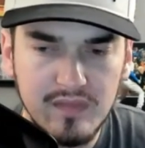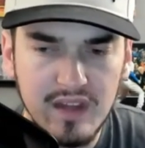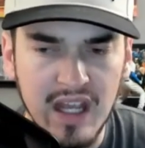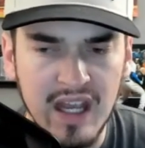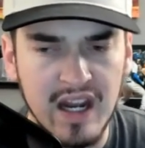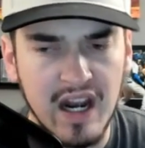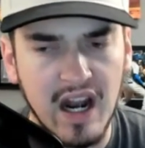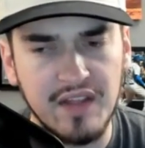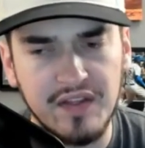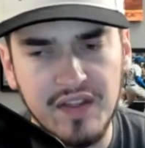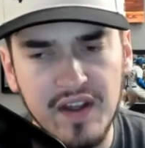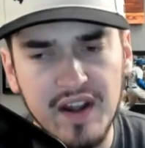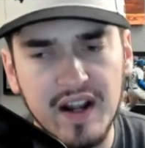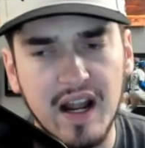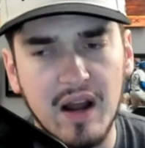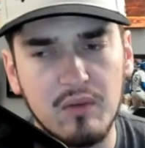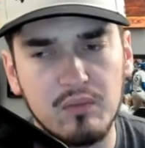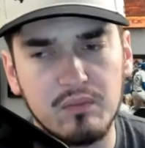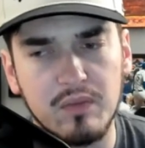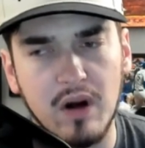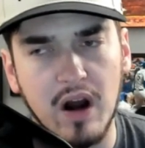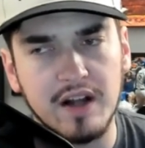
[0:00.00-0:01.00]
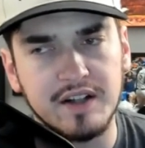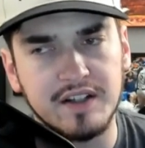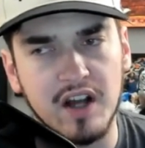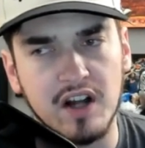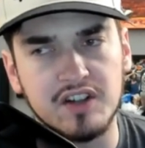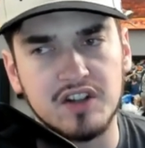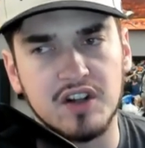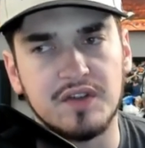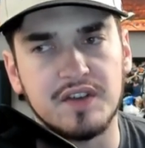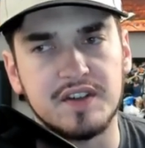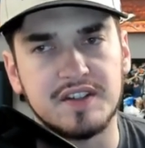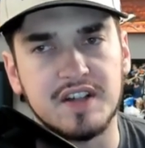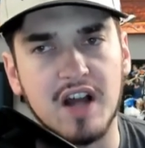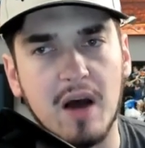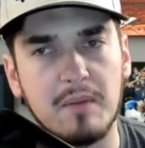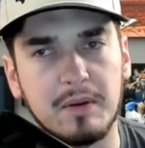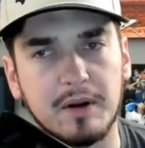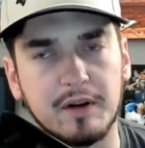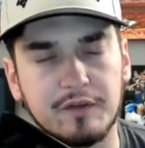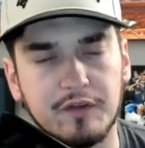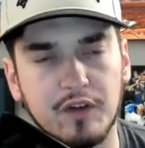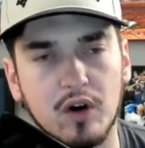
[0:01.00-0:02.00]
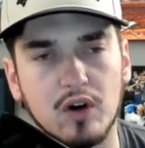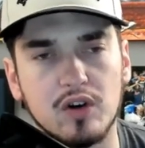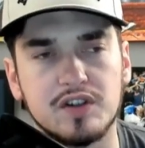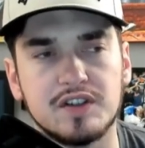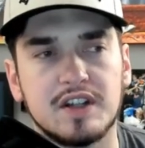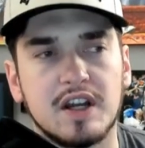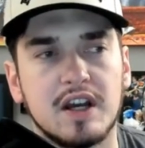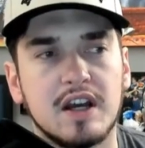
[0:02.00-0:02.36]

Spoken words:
And I think I touched on this topic first